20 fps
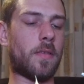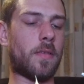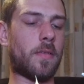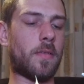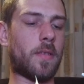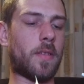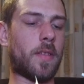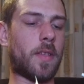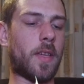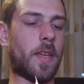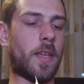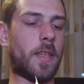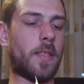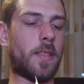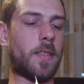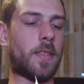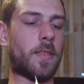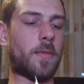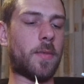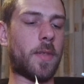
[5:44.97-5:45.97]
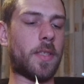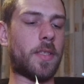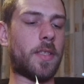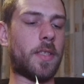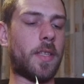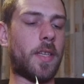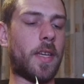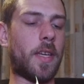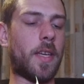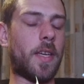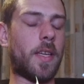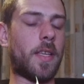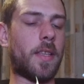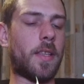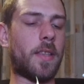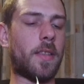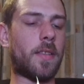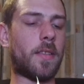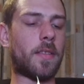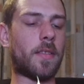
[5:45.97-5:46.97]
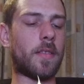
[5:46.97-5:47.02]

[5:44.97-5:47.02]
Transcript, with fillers: Okay, switching in.